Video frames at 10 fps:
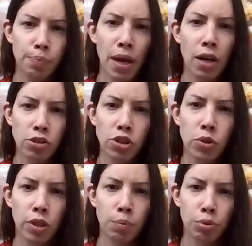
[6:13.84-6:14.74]
a better
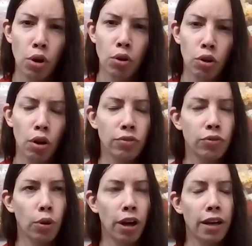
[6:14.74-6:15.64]
suited protocol
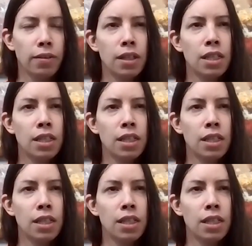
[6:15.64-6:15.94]
for it.